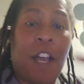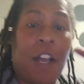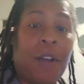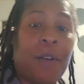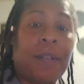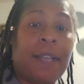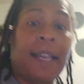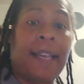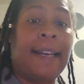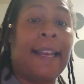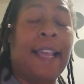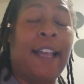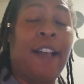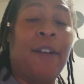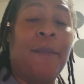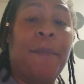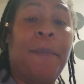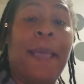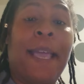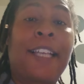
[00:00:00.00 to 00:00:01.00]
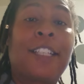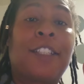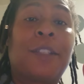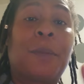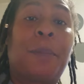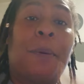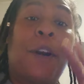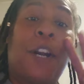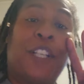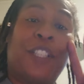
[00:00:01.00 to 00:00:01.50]
Okay, now back to
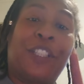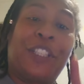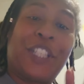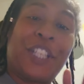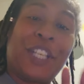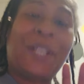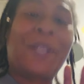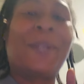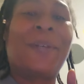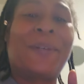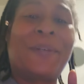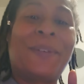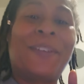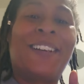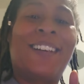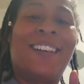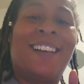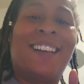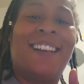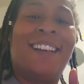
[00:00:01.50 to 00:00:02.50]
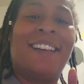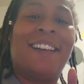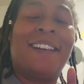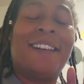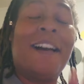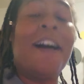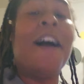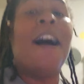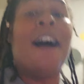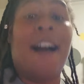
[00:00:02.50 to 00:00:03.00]
part two
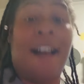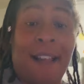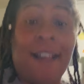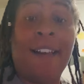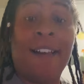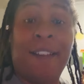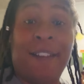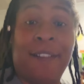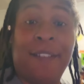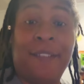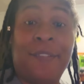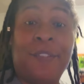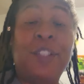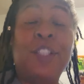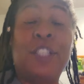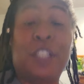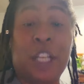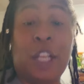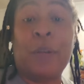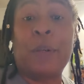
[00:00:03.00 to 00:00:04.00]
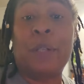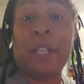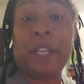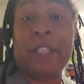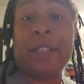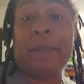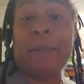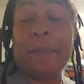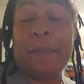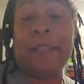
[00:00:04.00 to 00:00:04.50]
of the slow
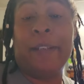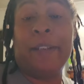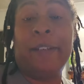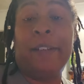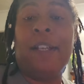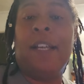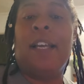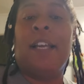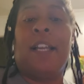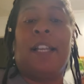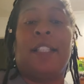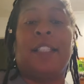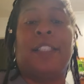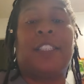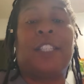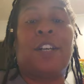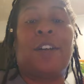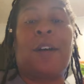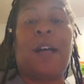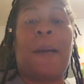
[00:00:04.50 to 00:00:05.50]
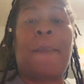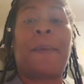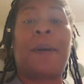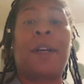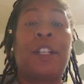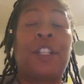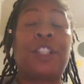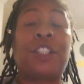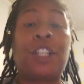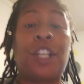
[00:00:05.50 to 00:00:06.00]
cook meal. So I'm going
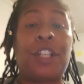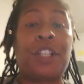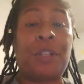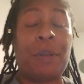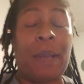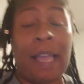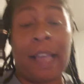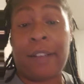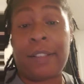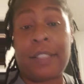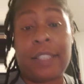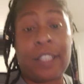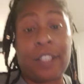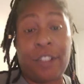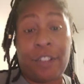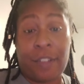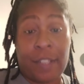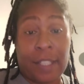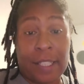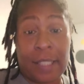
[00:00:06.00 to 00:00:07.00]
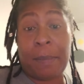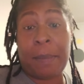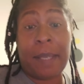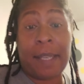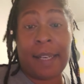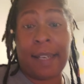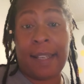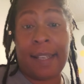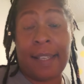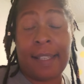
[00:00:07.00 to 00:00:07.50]
to show you how tender this
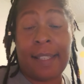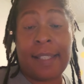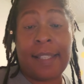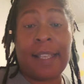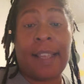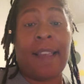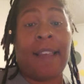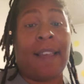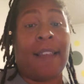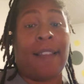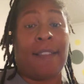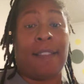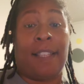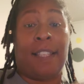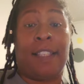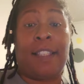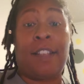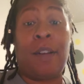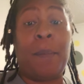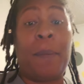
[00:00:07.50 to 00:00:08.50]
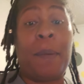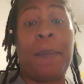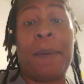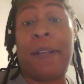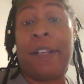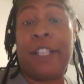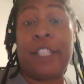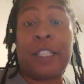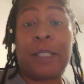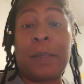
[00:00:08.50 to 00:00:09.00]
meat is. This is going to be my
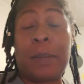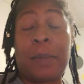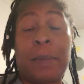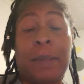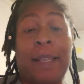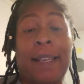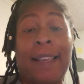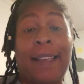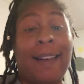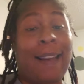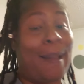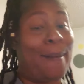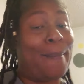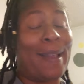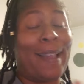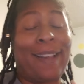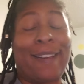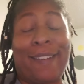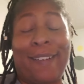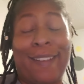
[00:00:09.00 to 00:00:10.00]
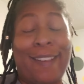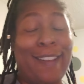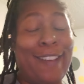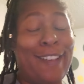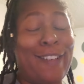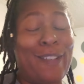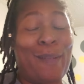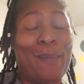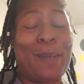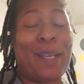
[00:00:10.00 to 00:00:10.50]
husband's plate. I'm not going to eat
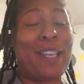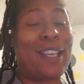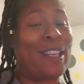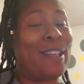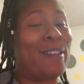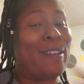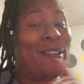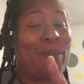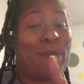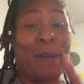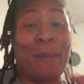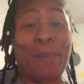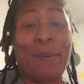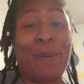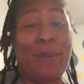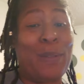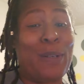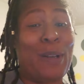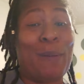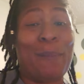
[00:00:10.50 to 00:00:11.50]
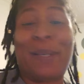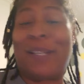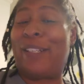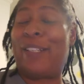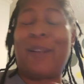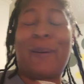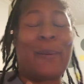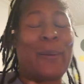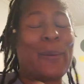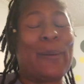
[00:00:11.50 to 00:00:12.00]
no meat. People who know me
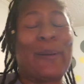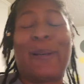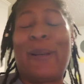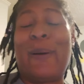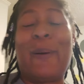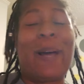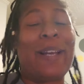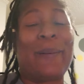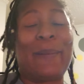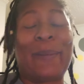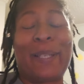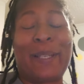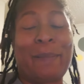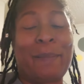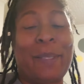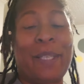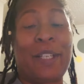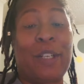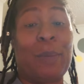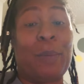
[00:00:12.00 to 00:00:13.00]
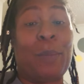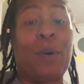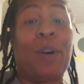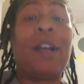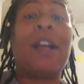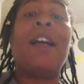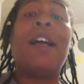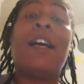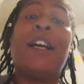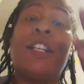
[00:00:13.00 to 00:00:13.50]
don't know I don't eat meat no more.
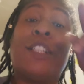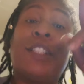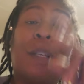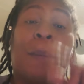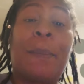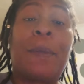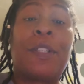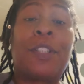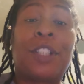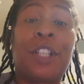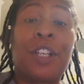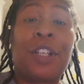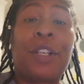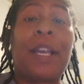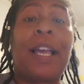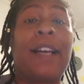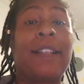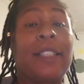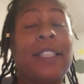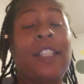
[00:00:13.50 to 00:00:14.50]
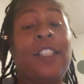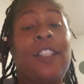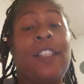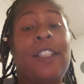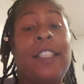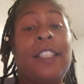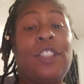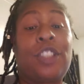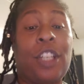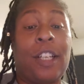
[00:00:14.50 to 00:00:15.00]
So I'm going to show you how tender
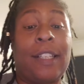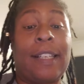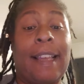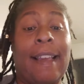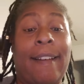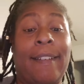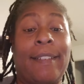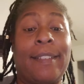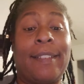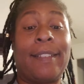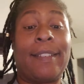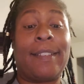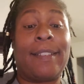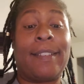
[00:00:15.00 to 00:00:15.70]
this turned out.